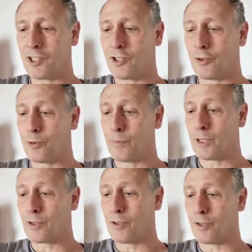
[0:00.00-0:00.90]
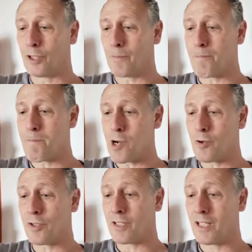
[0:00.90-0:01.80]
you could almost look at
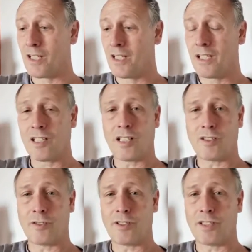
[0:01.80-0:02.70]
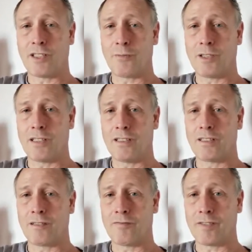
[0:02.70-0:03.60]
most countries in the
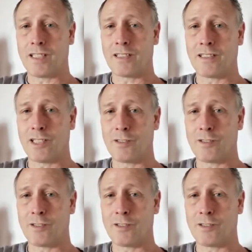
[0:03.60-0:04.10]
world and find an